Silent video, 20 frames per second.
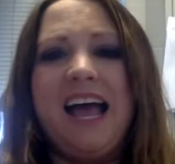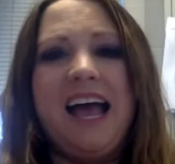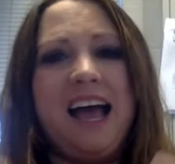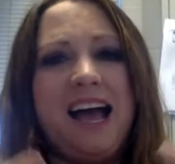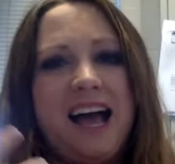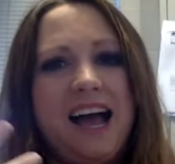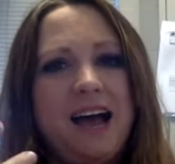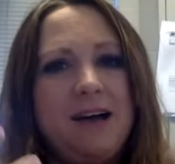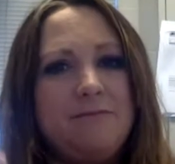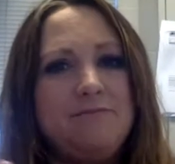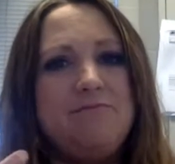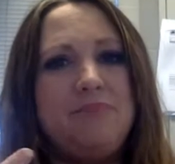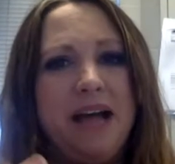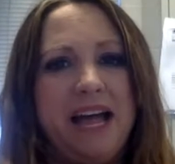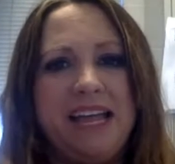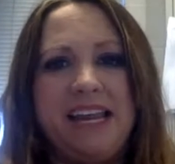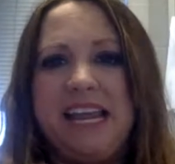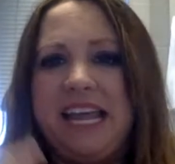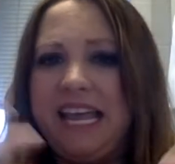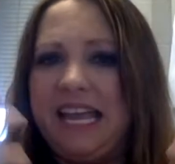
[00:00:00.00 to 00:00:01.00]

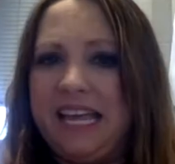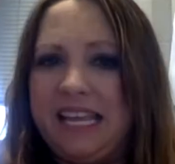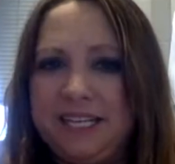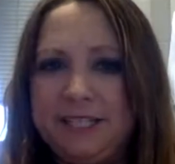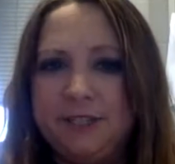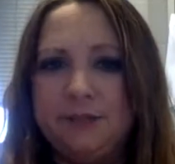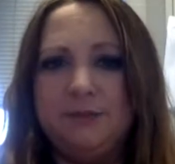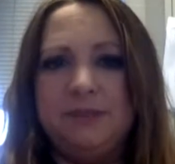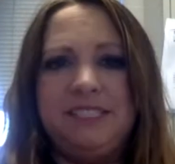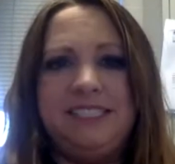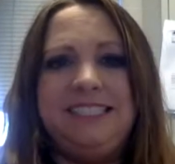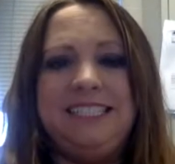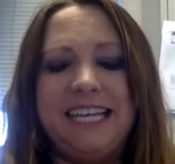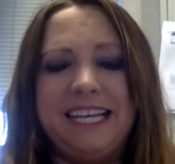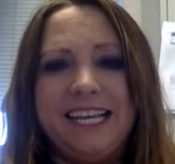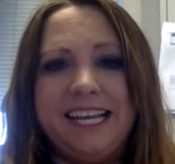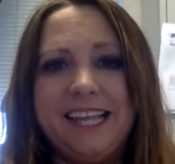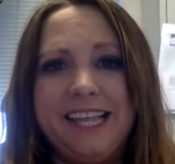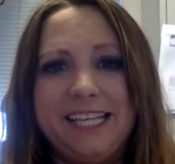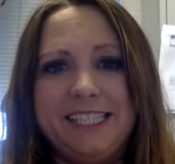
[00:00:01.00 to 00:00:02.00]
But it is a
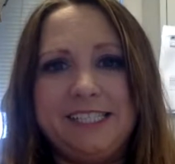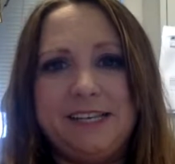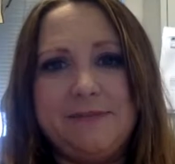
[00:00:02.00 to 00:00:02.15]
ridiculous